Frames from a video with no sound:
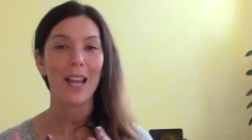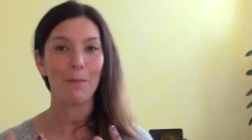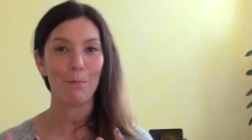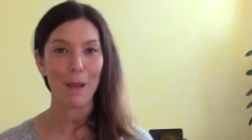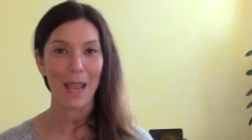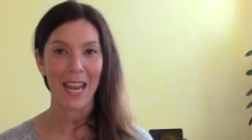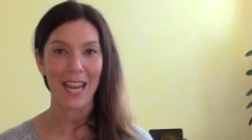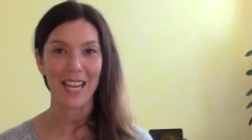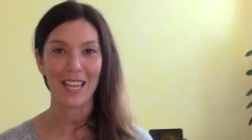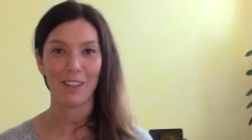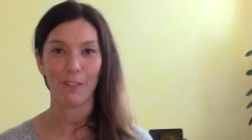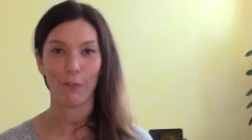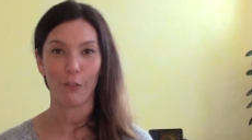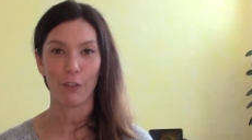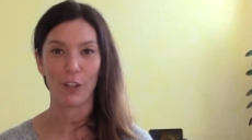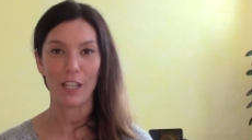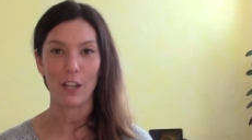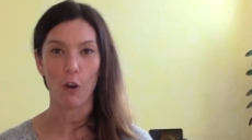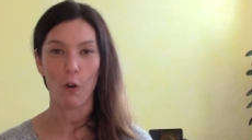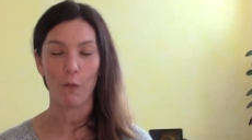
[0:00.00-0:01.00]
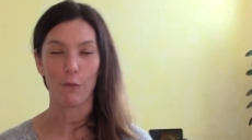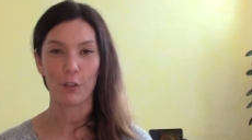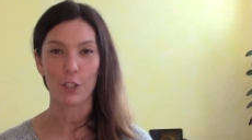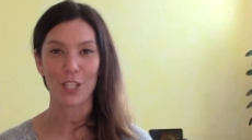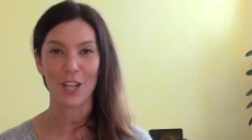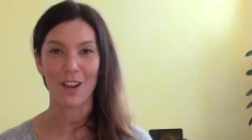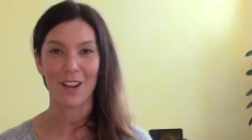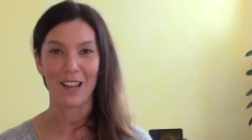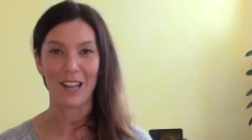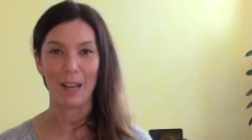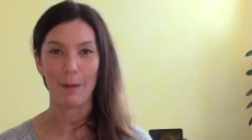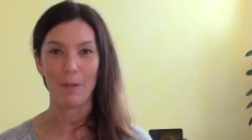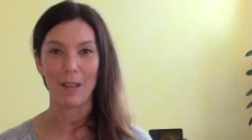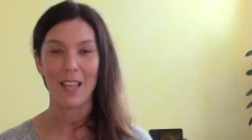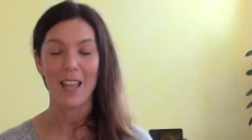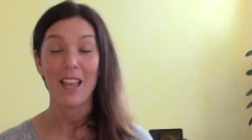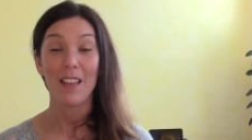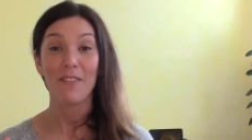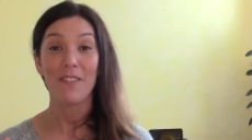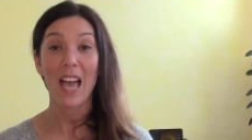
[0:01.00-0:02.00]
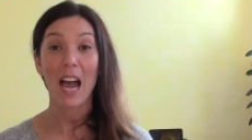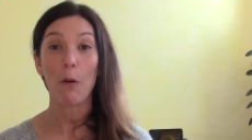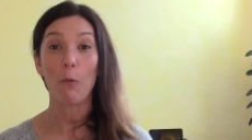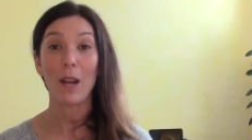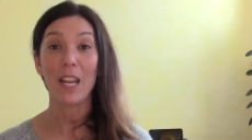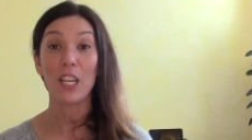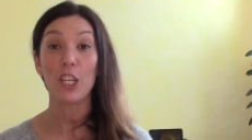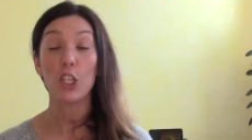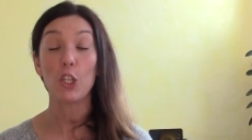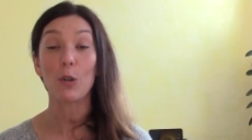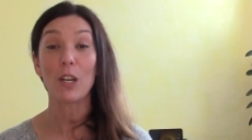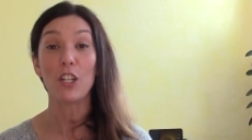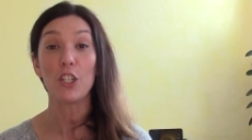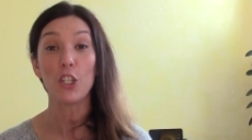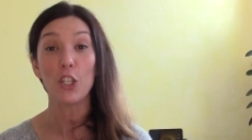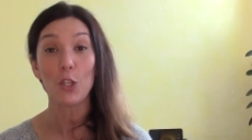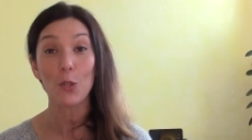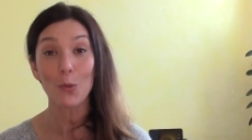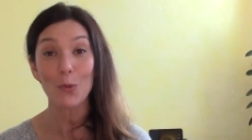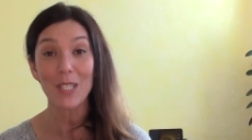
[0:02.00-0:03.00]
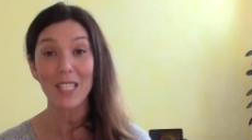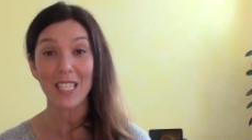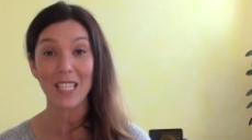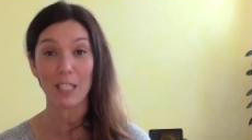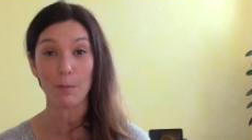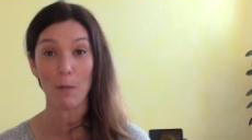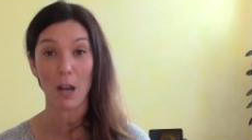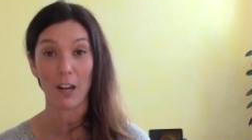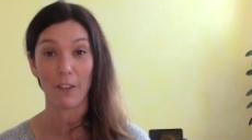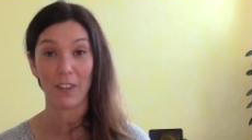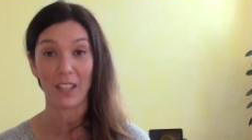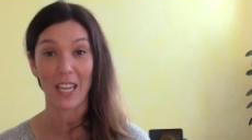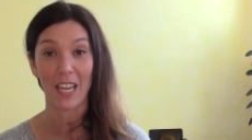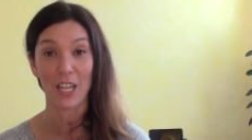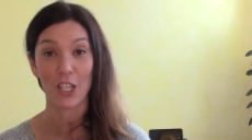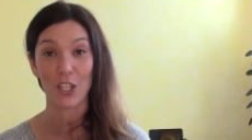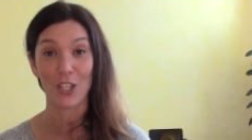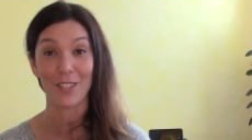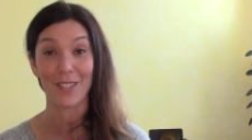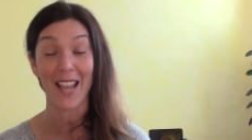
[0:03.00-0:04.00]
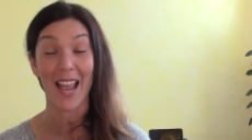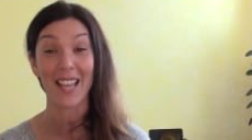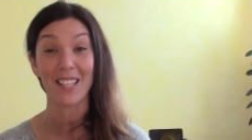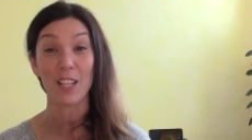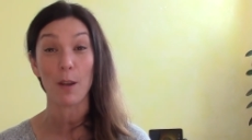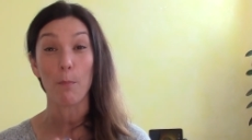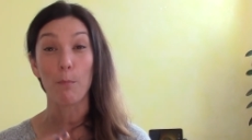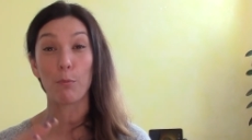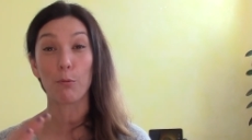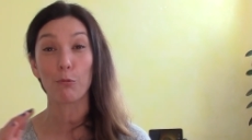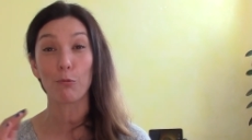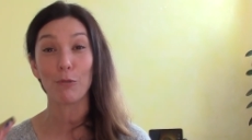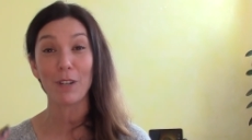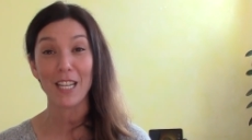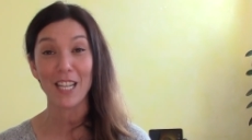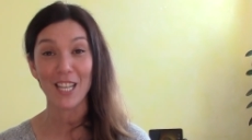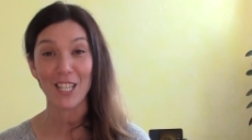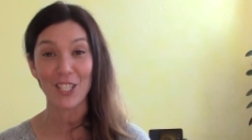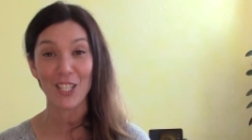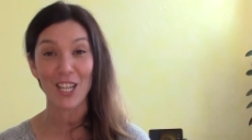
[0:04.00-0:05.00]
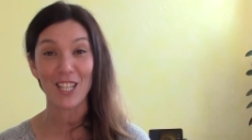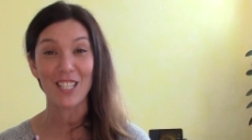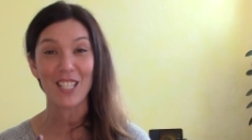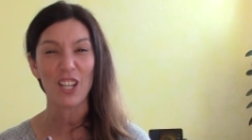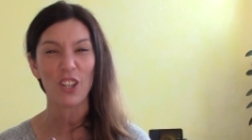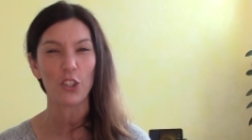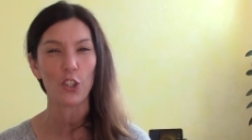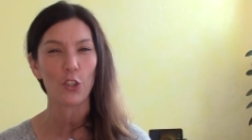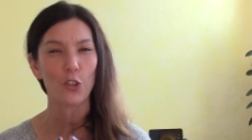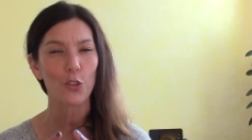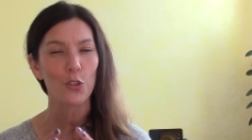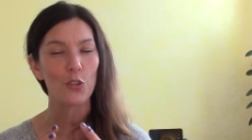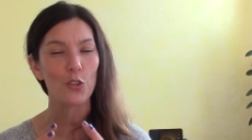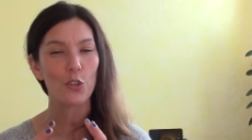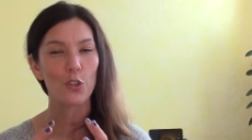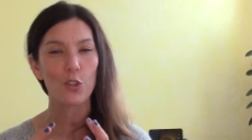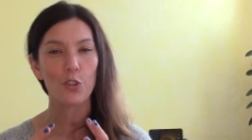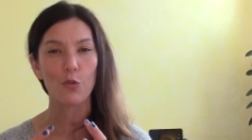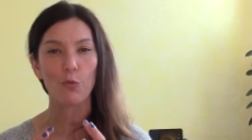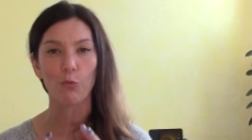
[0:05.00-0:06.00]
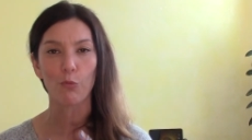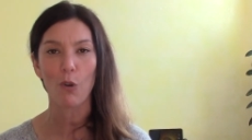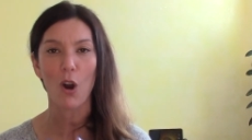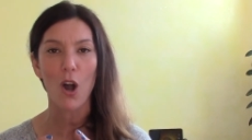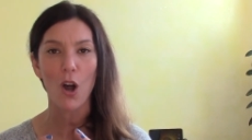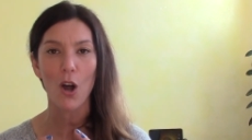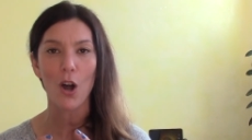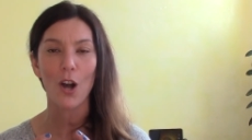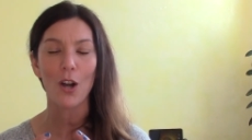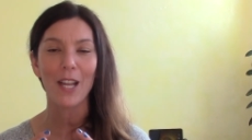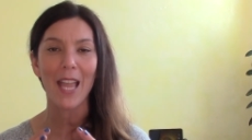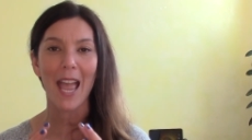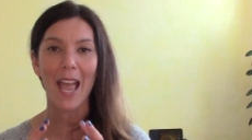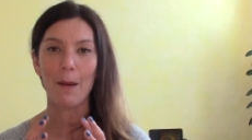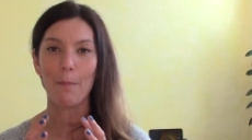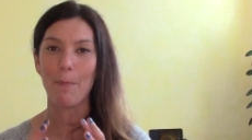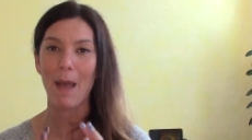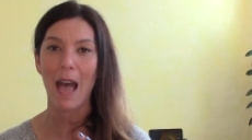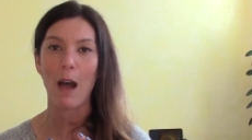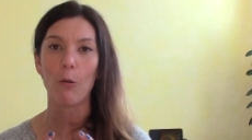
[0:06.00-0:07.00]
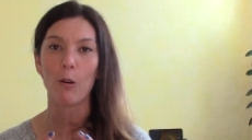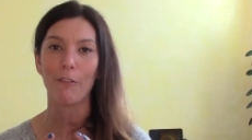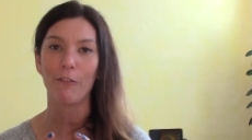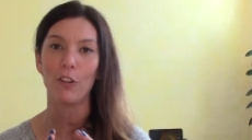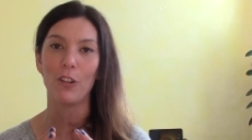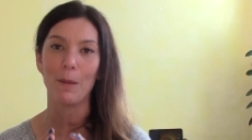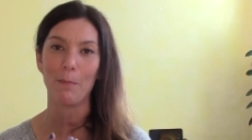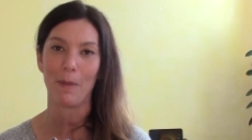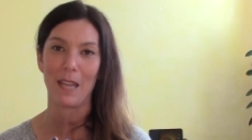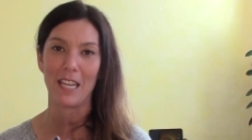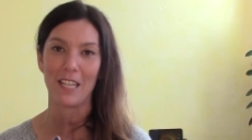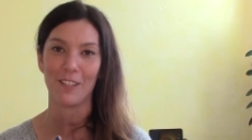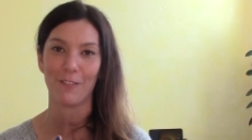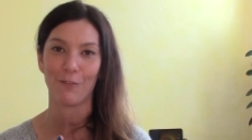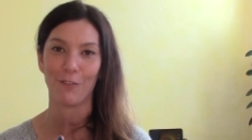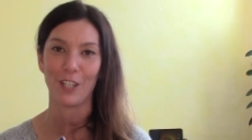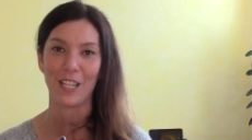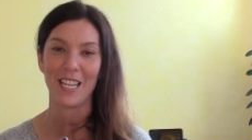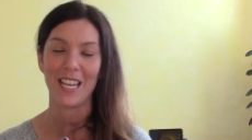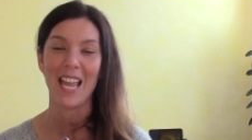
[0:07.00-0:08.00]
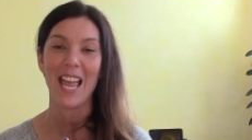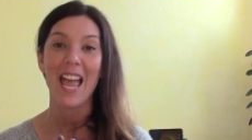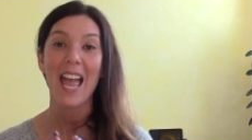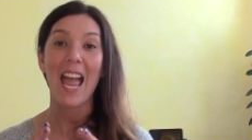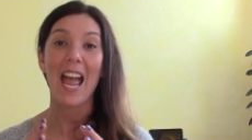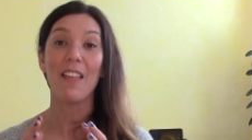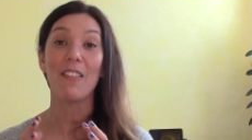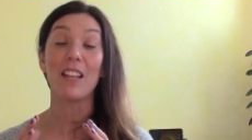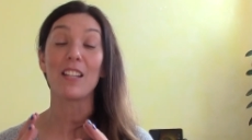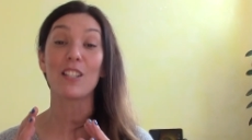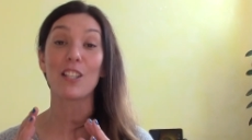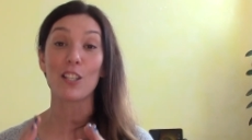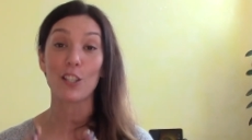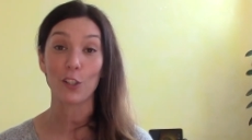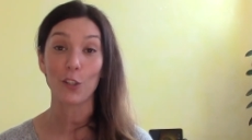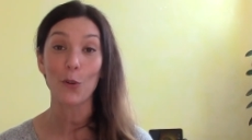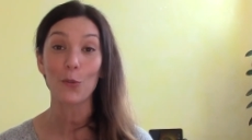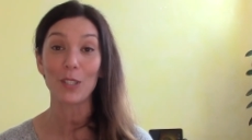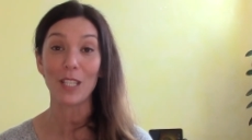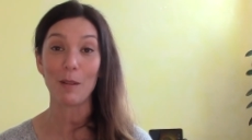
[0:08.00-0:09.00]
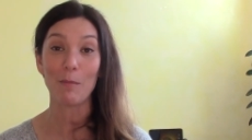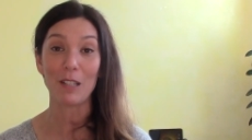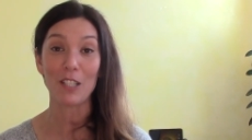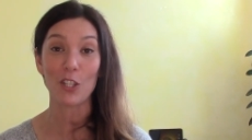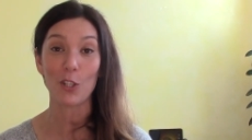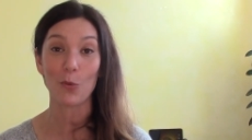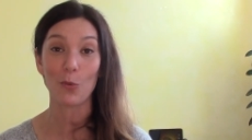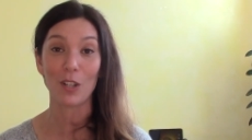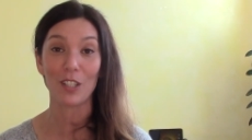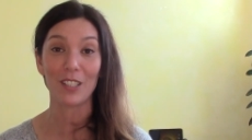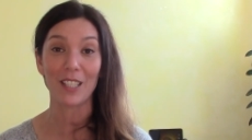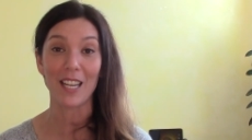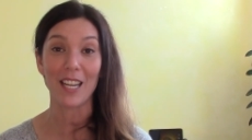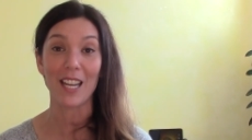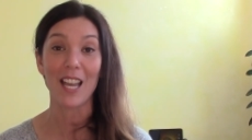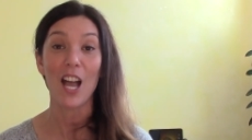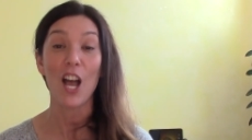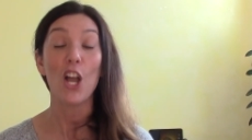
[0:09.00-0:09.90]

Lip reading: and pain-free over time. That way you can use these modifications as a bridge until you're strong and powerful and pain-free, and then slowly but surely